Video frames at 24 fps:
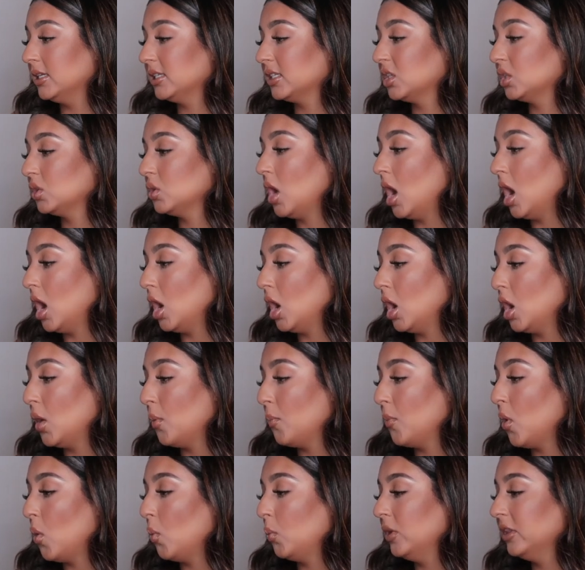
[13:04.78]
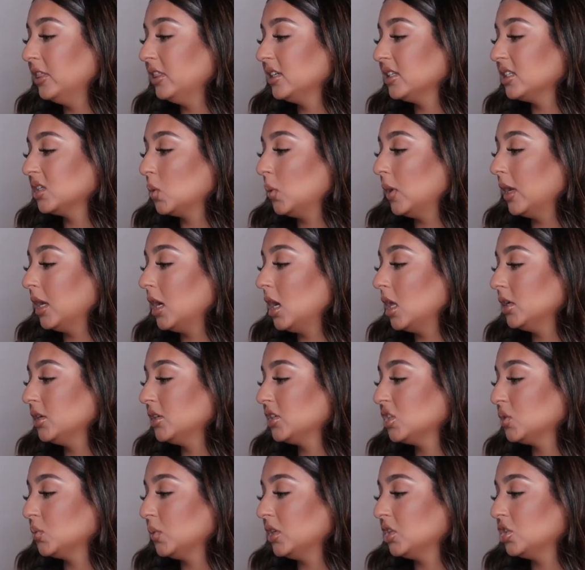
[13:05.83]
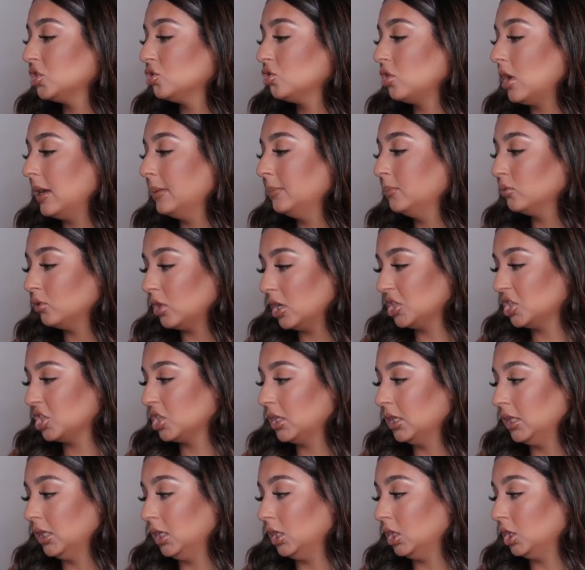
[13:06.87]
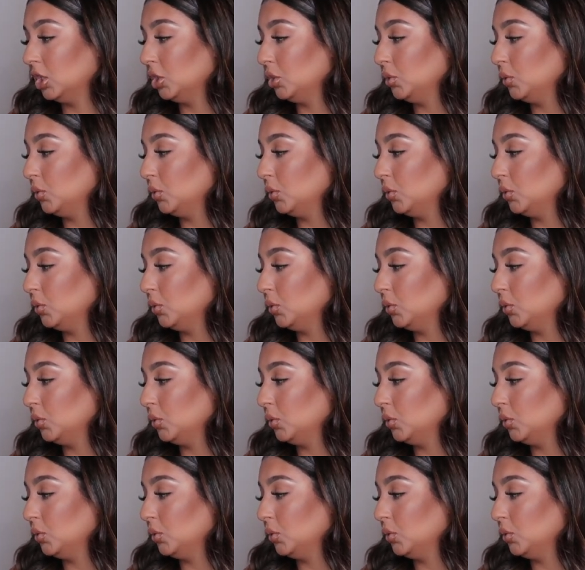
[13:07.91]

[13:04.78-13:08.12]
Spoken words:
is with this Quick Color Switch Dry Brush Cleaner,